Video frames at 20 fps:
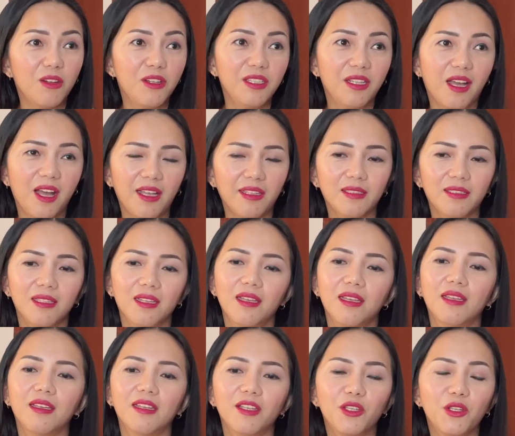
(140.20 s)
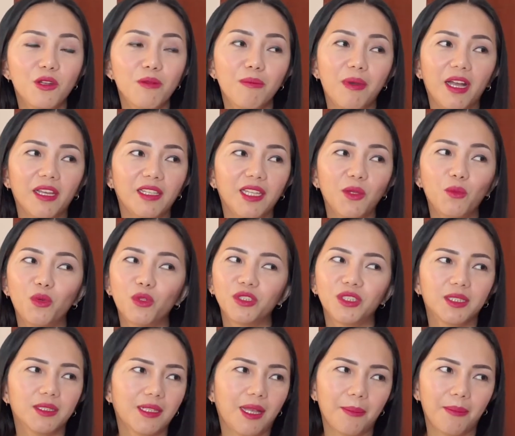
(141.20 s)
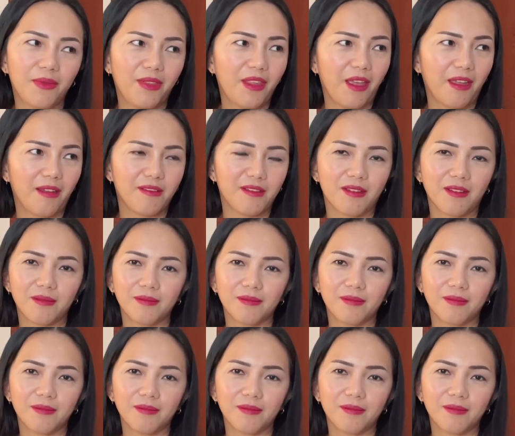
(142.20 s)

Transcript: or not, your body won't stop there.